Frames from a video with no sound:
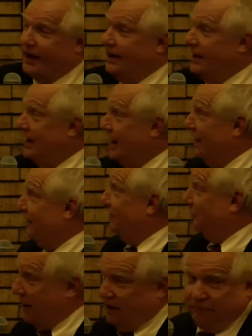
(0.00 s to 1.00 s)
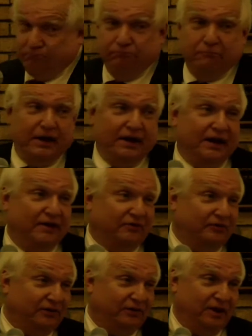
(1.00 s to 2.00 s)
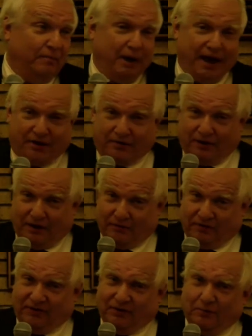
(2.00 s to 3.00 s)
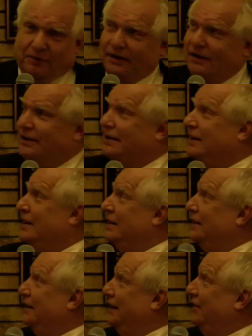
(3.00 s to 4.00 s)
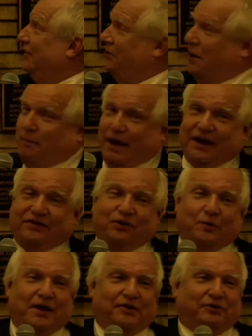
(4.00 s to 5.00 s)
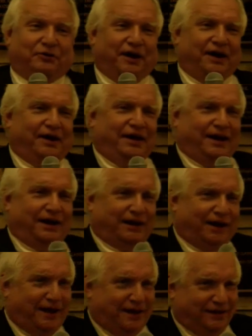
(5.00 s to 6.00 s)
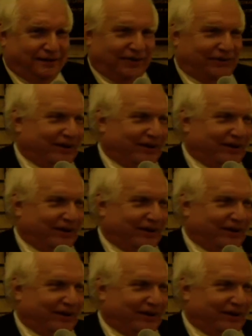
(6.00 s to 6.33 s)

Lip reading: And he has quite an interesting background. So let's go back to Andretta, Italy, and let's